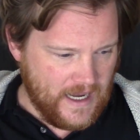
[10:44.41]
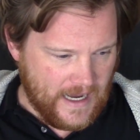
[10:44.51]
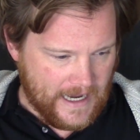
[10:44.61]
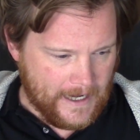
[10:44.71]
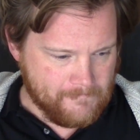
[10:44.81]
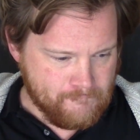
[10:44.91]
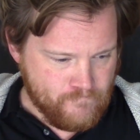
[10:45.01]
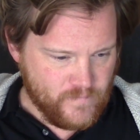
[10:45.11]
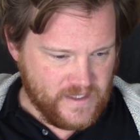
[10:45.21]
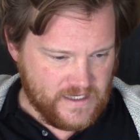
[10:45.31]

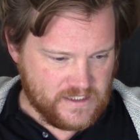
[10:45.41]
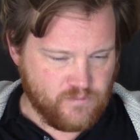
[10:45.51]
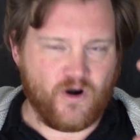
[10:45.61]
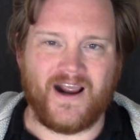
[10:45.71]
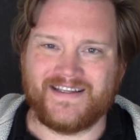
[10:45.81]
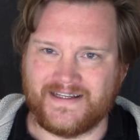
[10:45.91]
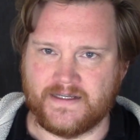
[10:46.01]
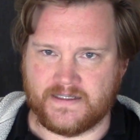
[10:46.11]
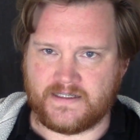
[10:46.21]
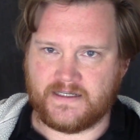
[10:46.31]

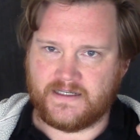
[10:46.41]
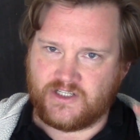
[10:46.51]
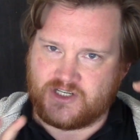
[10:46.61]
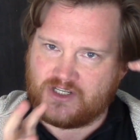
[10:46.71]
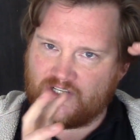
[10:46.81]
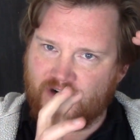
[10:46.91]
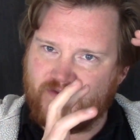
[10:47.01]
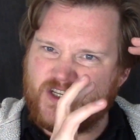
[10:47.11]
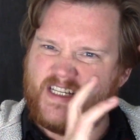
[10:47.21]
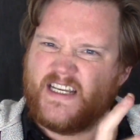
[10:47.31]
precedents just sort
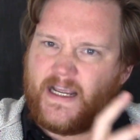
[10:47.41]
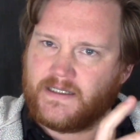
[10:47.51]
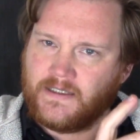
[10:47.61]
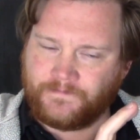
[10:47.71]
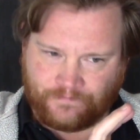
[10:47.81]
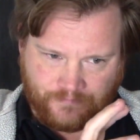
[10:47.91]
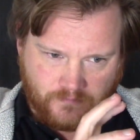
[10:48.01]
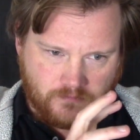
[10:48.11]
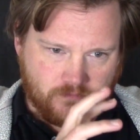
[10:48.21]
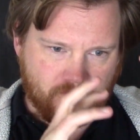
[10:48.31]
of sit.
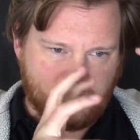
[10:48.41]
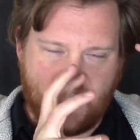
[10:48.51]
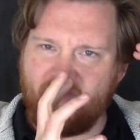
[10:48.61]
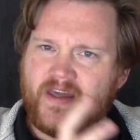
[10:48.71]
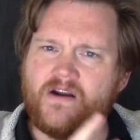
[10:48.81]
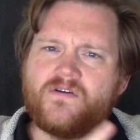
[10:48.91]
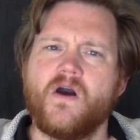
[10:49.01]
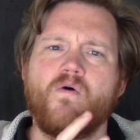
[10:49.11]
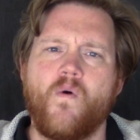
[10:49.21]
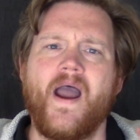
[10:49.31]
They don't
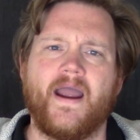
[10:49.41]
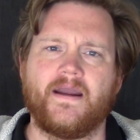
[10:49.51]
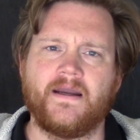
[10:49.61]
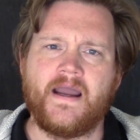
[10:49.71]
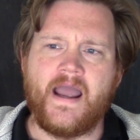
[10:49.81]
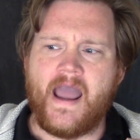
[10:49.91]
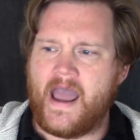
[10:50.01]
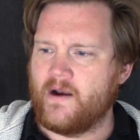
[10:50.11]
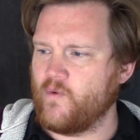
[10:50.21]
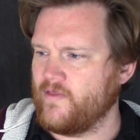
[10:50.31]
go away.
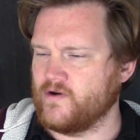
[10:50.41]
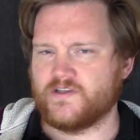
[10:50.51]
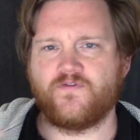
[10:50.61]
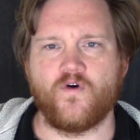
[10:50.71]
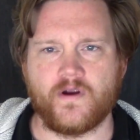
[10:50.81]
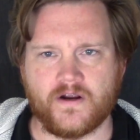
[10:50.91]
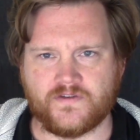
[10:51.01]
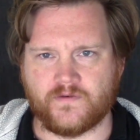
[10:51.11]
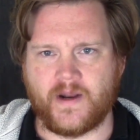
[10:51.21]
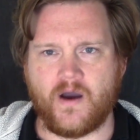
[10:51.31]
And whether it's 4
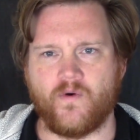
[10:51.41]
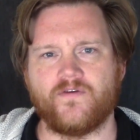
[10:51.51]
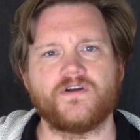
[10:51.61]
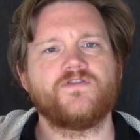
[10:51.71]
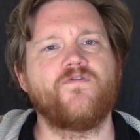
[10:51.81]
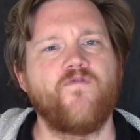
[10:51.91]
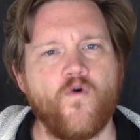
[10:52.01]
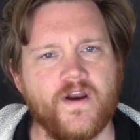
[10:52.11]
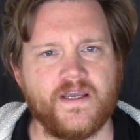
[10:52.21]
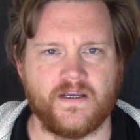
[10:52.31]
years from now, whether it's
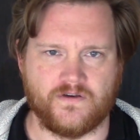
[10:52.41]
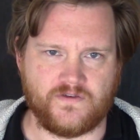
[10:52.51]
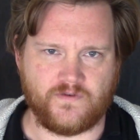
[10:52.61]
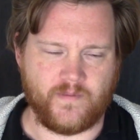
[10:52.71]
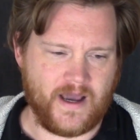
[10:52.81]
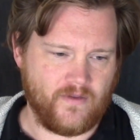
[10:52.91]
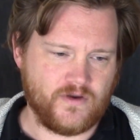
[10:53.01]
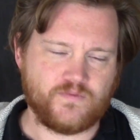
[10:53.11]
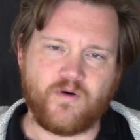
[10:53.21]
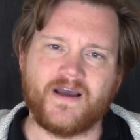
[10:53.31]
40 years from now,
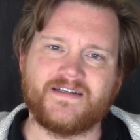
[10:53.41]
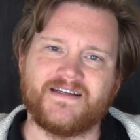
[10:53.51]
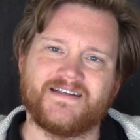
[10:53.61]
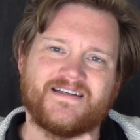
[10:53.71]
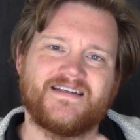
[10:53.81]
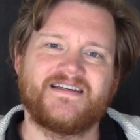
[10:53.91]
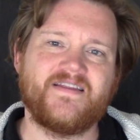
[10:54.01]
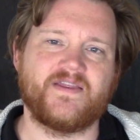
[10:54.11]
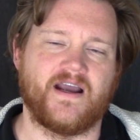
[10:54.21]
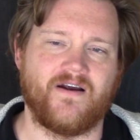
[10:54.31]
those precedents
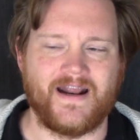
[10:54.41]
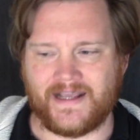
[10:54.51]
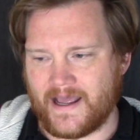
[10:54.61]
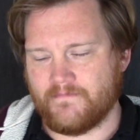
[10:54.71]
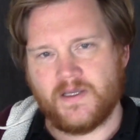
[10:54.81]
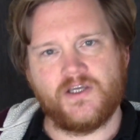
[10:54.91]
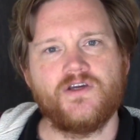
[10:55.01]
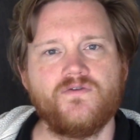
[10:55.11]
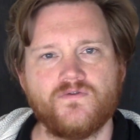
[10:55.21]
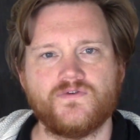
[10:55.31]
sit there and can be
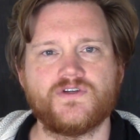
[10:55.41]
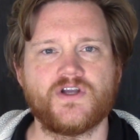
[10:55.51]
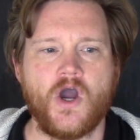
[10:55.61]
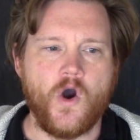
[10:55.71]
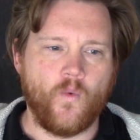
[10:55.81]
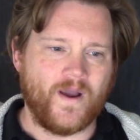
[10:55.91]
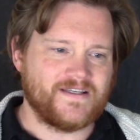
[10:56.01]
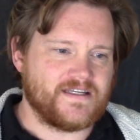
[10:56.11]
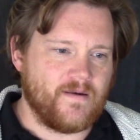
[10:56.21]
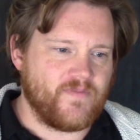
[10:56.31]
used
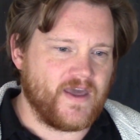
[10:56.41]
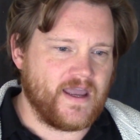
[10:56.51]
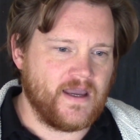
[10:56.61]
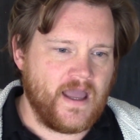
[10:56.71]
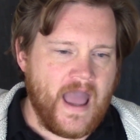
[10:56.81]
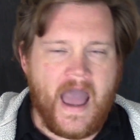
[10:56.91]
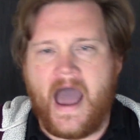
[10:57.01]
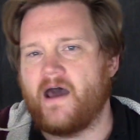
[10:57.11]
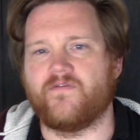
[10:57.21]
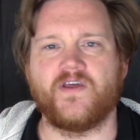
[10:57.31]
when something
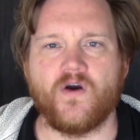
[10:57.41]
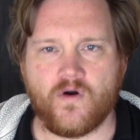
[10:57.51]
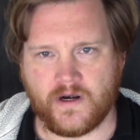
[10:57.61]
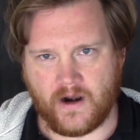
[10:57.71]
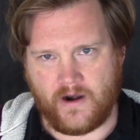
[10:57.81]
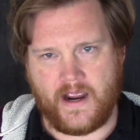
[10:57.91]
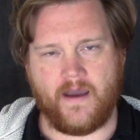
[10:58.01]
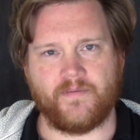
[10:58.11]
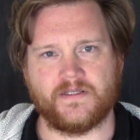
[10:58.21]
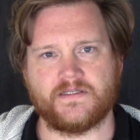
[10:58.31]
out of the ordinary
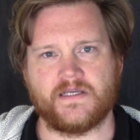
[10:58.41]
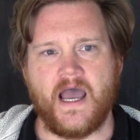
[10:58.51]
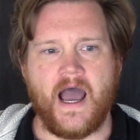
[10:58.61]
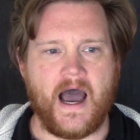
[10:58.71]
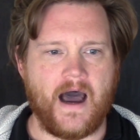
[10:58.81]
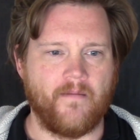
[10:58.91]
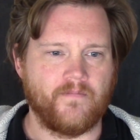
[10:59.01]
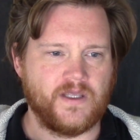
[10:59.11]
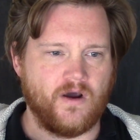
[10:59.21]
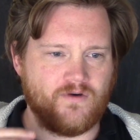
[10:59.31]
happens.
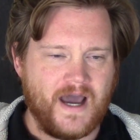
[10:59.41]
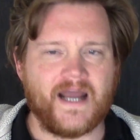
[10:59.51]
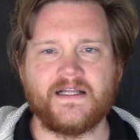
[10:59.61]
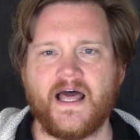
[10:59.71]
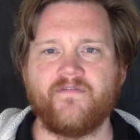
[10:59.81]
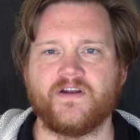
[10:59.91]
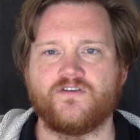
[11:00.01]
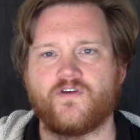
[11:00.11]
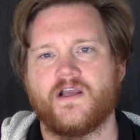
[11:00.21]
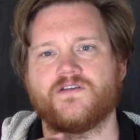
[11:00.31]
You know,
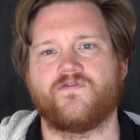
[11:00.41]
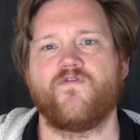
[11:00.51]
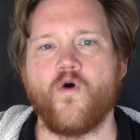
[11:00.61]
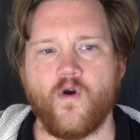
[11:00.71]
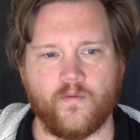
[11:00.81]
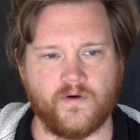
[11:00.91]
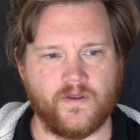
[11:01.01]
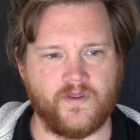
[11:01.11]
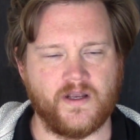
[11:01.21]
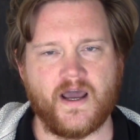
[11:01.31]
9/11
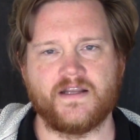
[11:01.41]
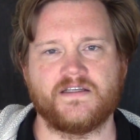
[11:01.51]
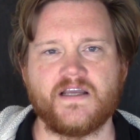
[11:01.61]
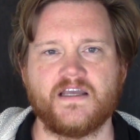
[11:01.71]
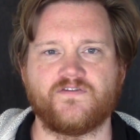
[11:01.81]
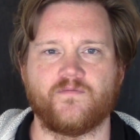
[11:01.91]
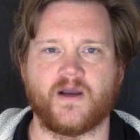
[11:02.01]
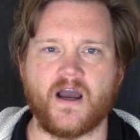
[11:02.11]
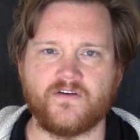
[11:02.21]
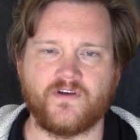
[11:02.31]
transformed the United States from
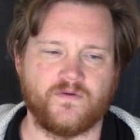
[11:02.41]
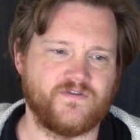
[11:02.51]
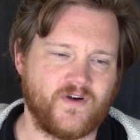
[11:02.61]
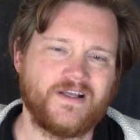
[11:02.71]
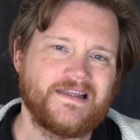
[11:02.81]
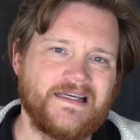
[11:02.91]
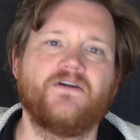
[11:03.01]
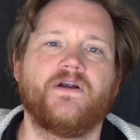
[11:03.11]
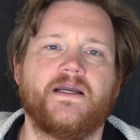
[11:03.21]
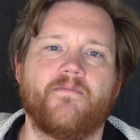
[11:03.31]
a country that was very
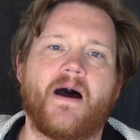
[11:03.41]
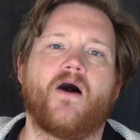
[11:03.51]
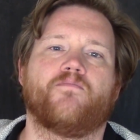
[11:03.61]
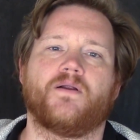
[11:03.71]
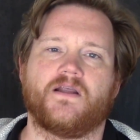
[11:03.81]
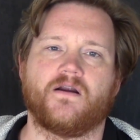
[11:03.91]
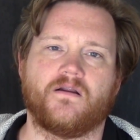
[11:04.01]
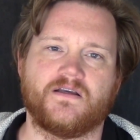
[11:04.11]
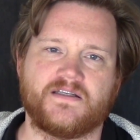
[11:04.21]
leery about political